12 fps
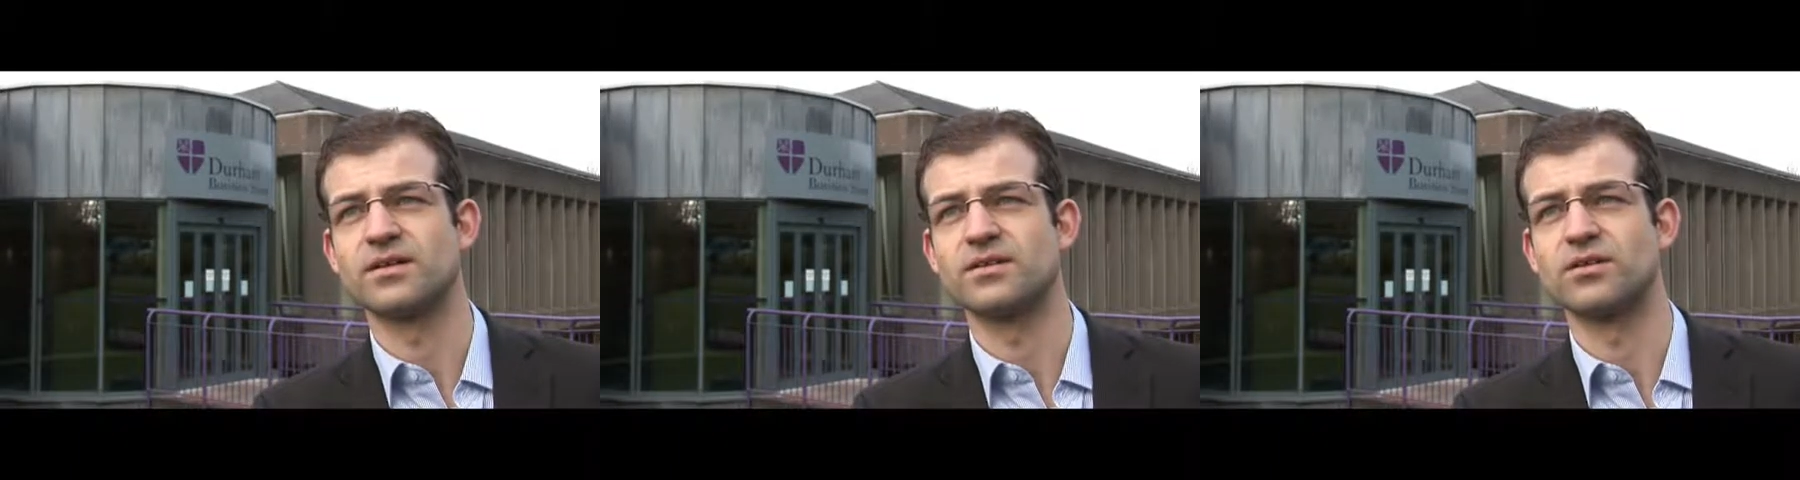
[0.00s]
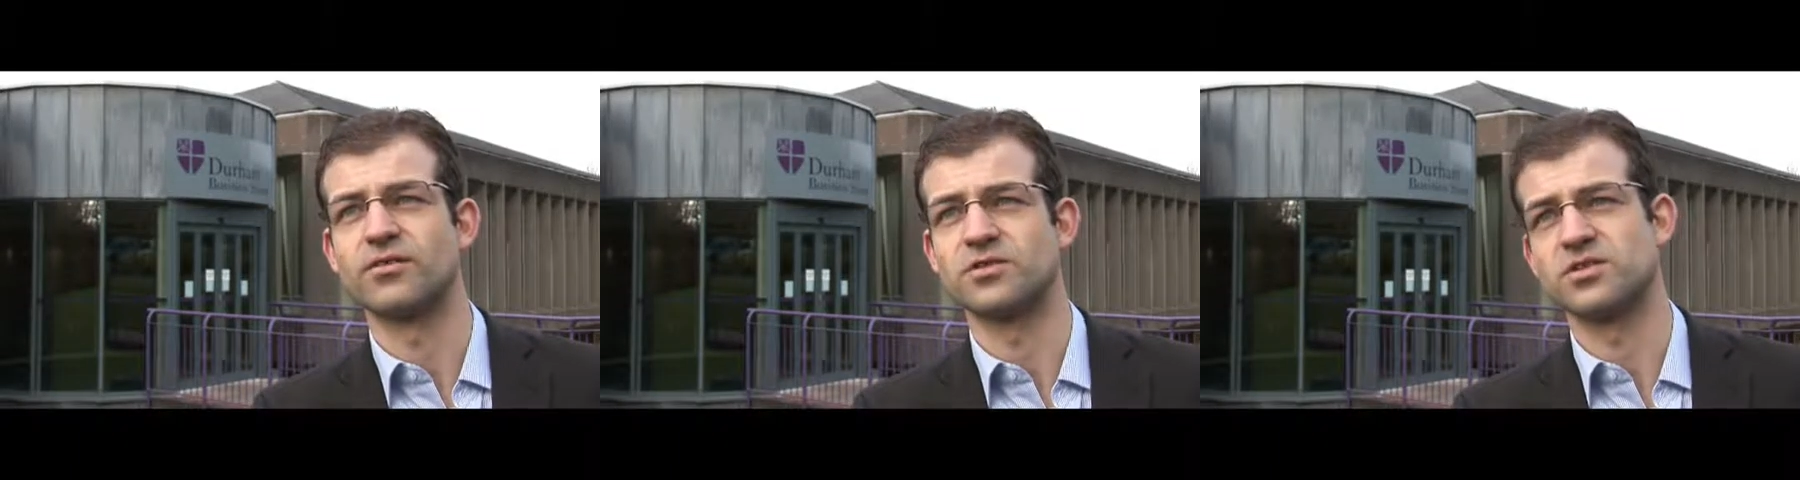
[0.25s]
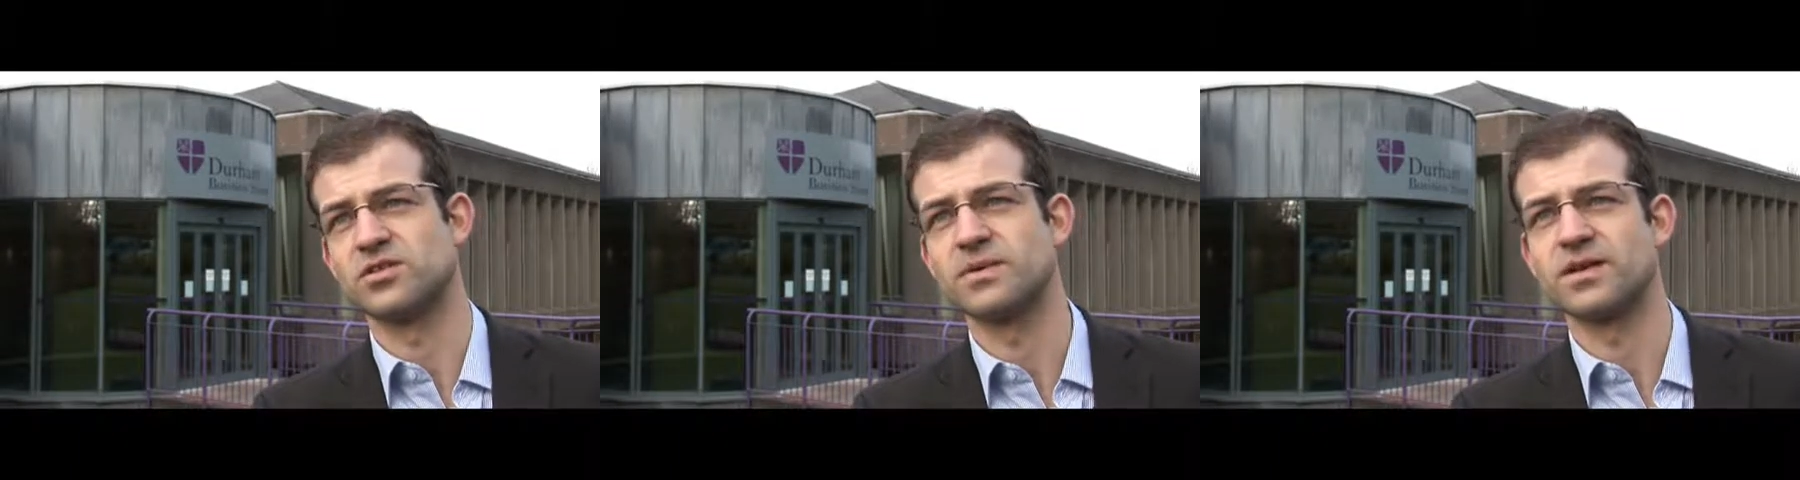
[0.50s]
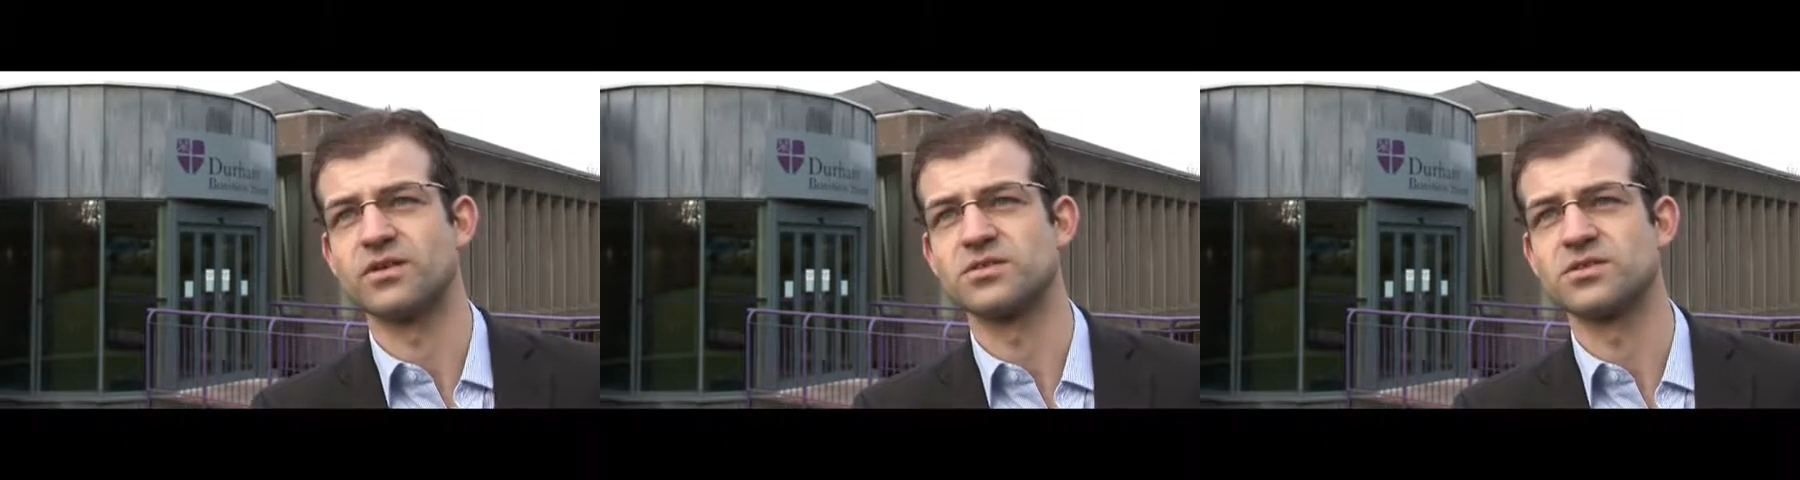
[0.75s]
university
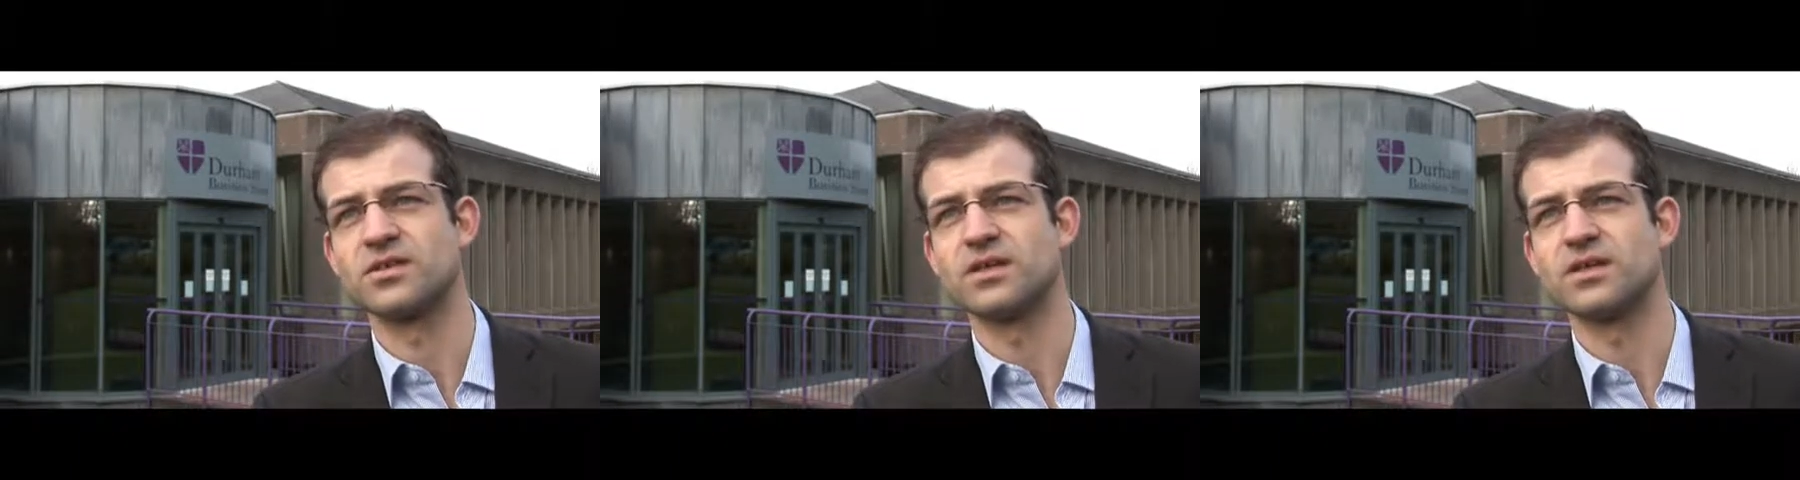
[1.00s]
spin-outs.